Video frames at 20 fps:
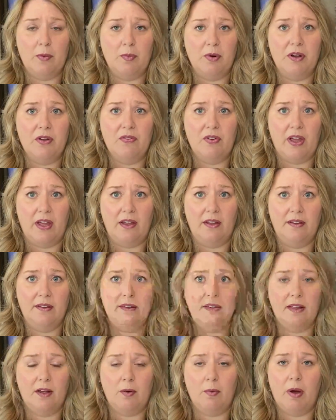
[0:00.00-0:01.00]
in the
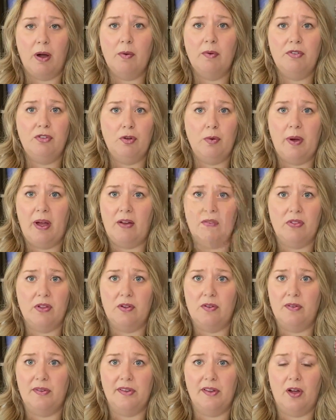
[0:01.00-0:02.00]
briefcase? Like, why would you have
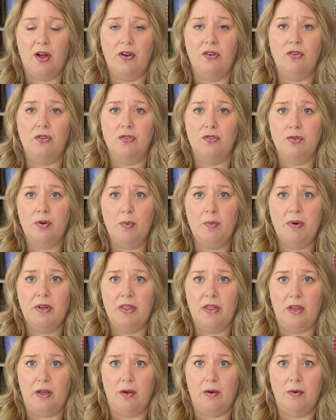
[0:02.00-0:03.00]
those on your trip
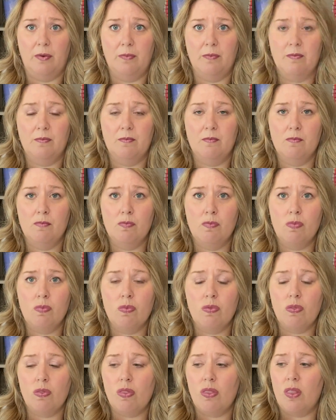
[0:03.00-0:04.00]
with you?
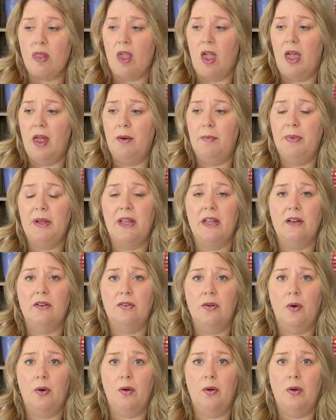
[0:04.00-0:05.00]
And being
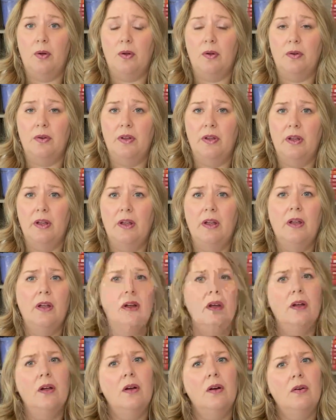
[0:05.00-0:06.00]
told,
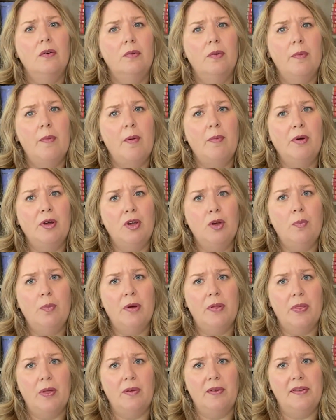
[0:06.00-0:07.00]
remember, you
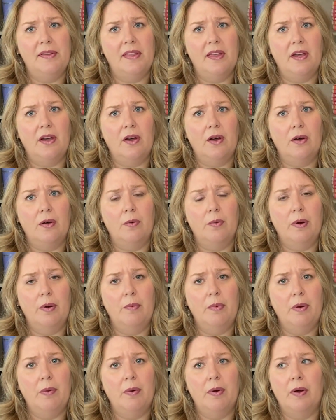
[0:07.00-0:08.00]
put those there
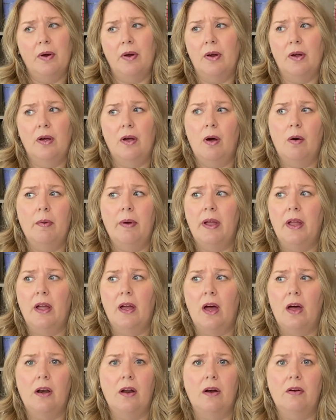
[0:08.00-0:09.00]
when we were going
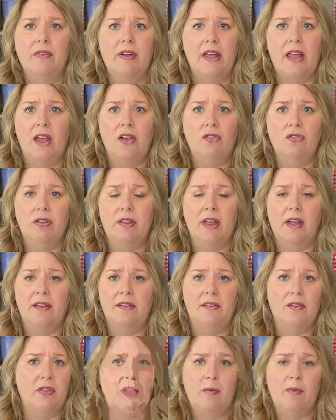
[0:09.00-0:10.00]
on our vacation
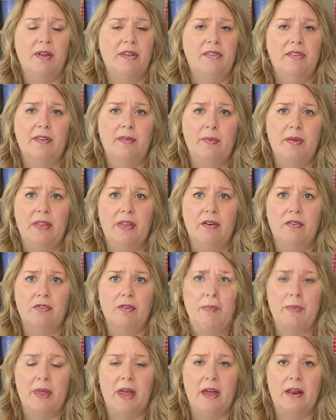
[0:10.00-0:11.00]
last year. They must just be there
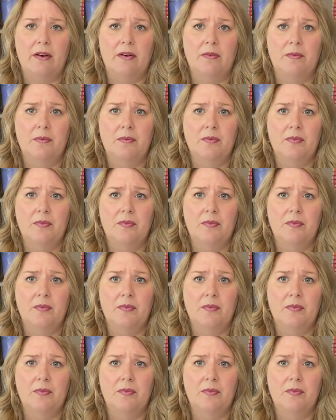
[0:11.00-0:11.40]
from then.